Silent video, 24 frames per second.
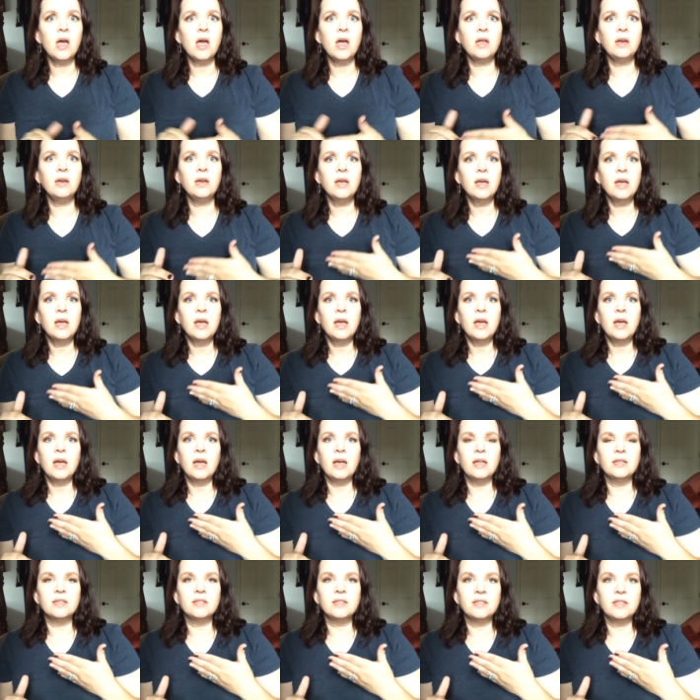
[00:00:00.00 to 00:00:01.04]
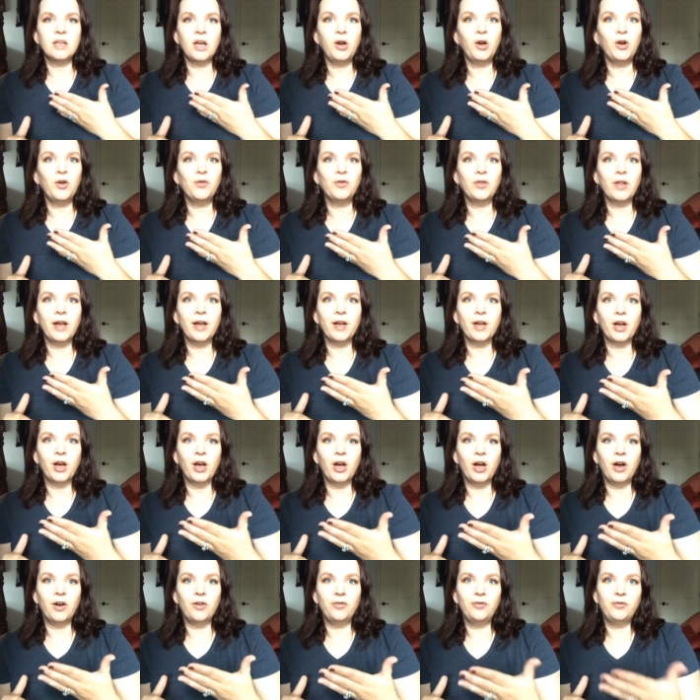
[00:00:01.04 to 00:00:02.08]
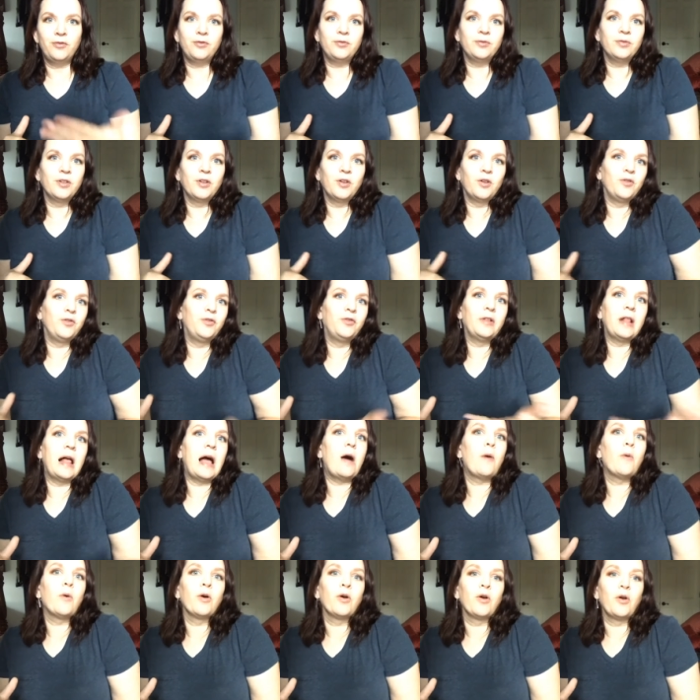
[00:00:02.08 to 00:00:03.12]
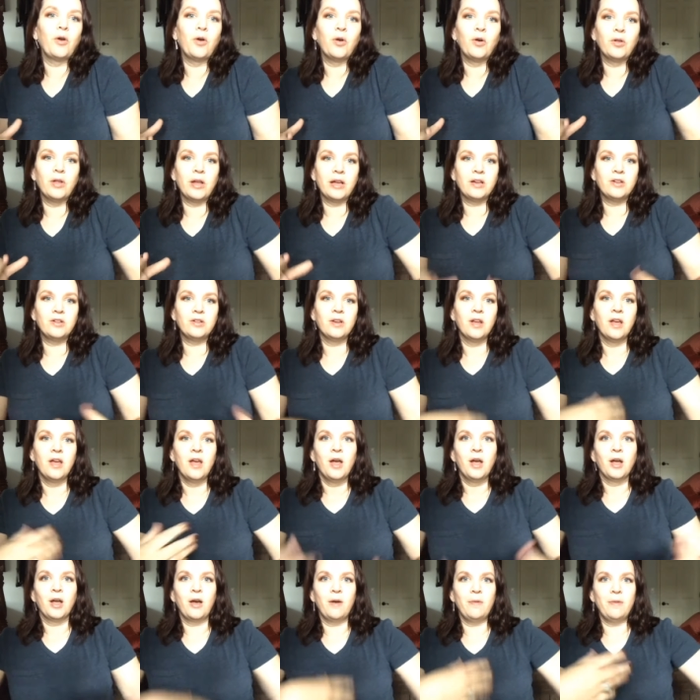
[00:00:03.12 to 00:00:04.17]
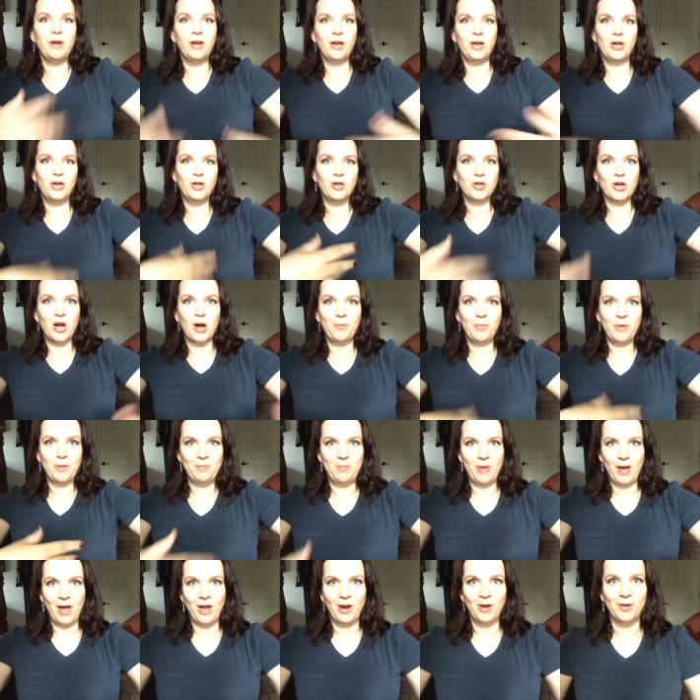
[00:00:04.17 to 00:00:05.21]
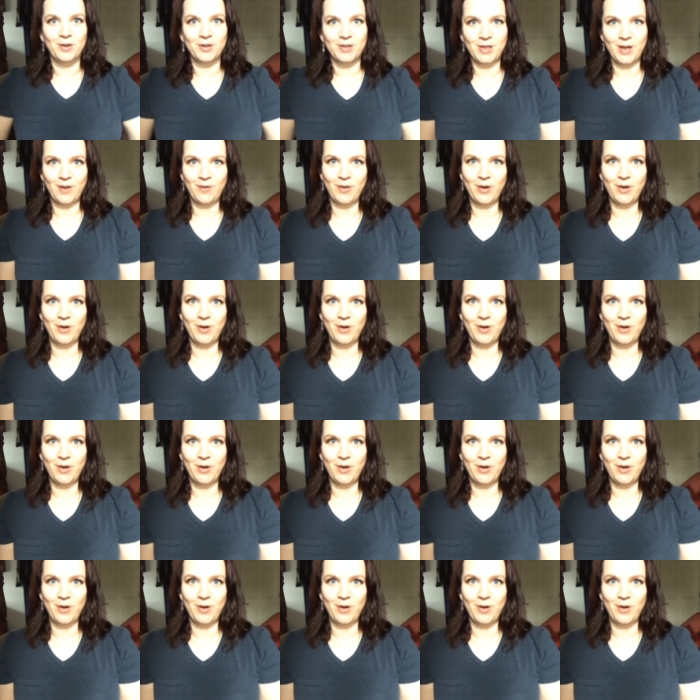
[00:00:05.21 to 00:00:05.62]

and instead of like a f- little flower girl like coming in and dropping petals